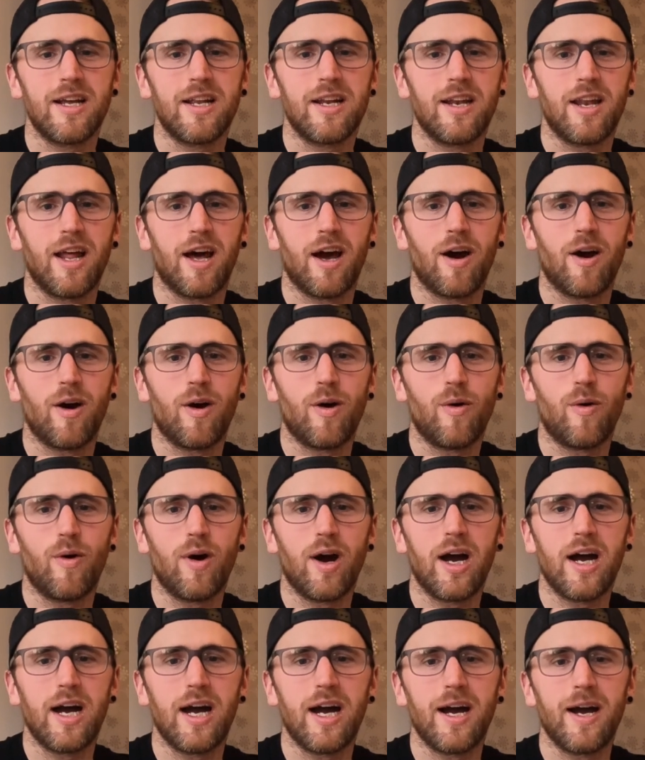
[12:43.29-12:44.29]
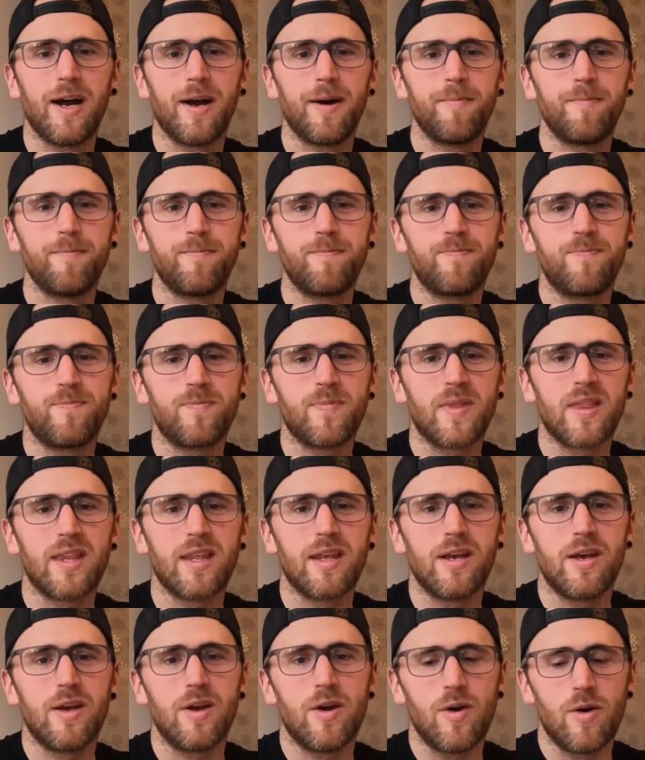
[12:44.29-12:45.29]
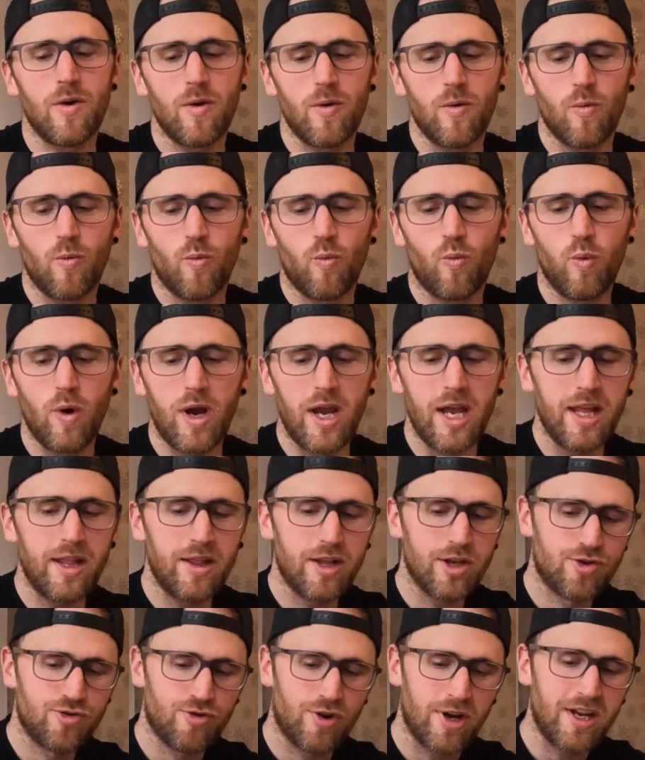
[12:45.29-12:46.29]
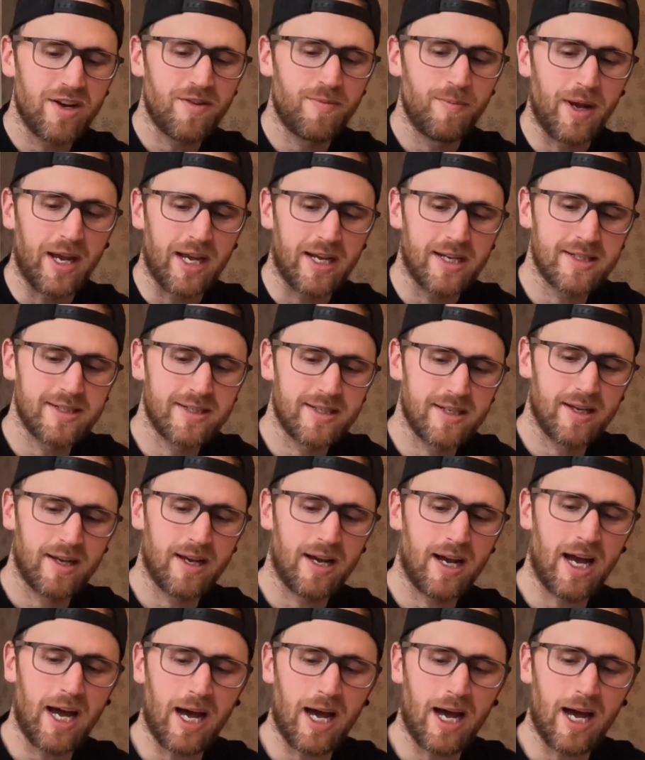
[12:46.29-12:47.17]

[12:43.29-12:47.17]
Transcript: Now, where the drink mix